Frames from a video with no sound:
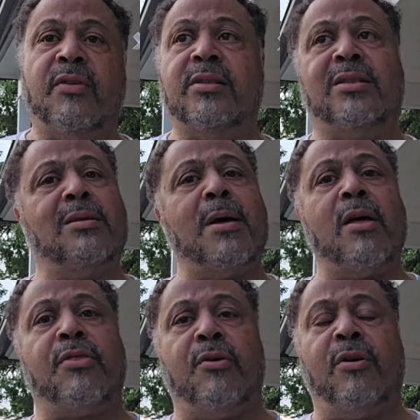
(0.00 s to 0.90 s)
of this is
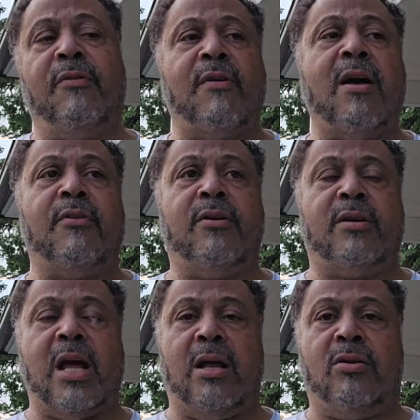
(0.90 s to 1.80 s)
about
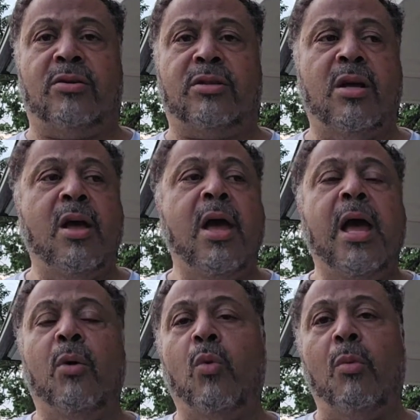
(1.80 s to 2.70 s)
$3,500.
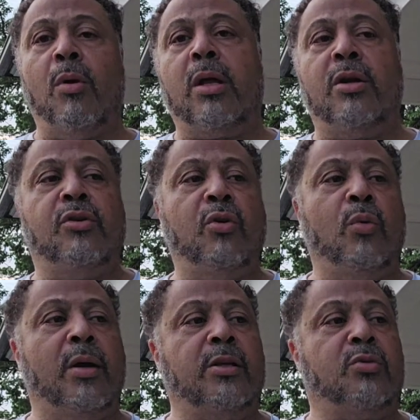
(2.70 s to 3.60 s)
And what we're going to
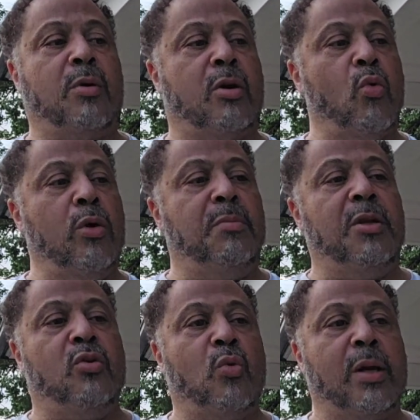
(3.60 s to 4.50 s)
do is we're going to be
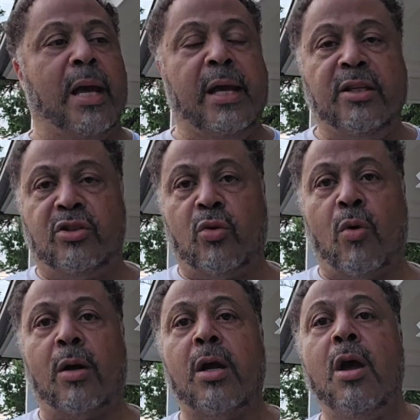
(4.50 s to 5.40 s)
doing a
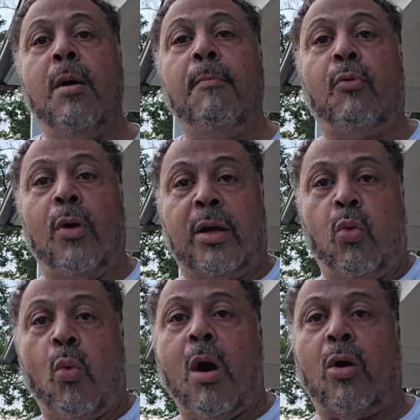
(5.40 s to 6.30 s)
historic brick
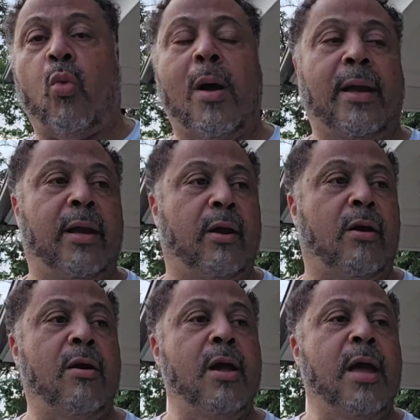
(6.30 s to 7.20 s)
walkway
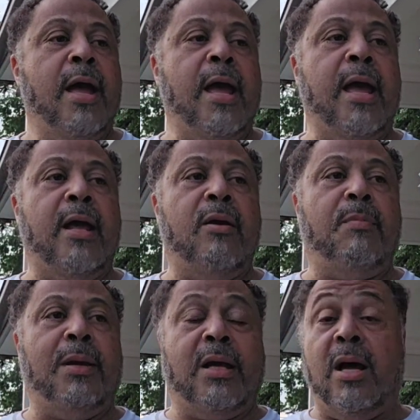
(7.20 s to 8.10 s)
here. And
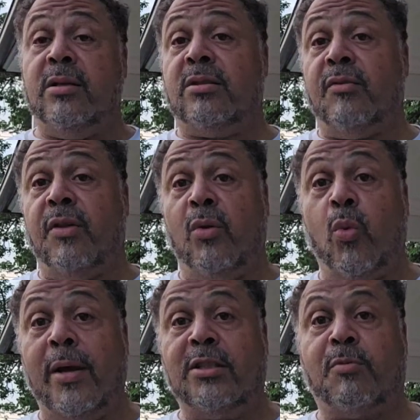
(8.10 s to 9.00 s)
because of the
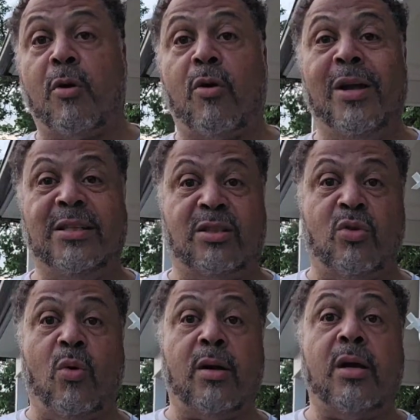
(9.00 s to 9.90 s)
Waynesboro
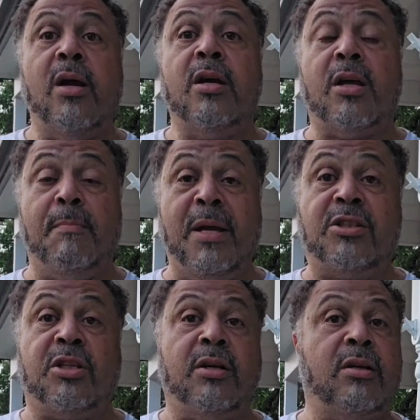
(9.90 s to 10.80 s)
Historic
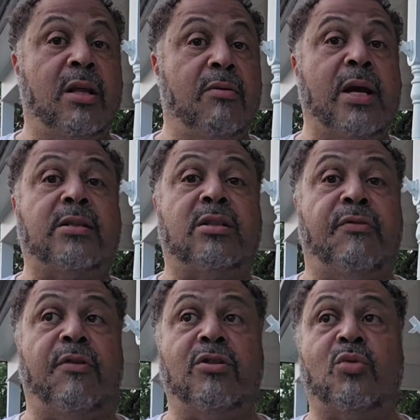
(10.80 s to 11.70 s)
Commission, they were actually
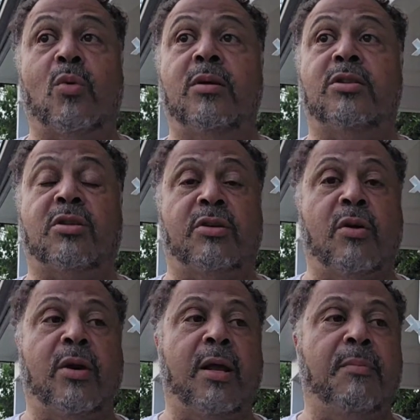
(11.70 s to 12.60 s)
the first ones to
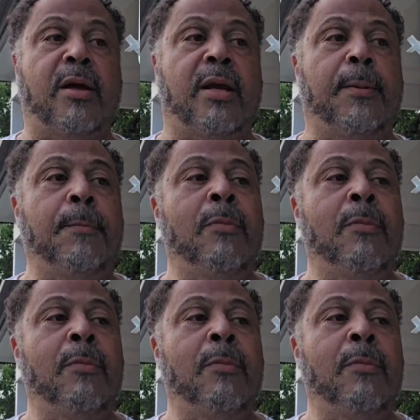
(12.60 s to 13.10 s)
donate money,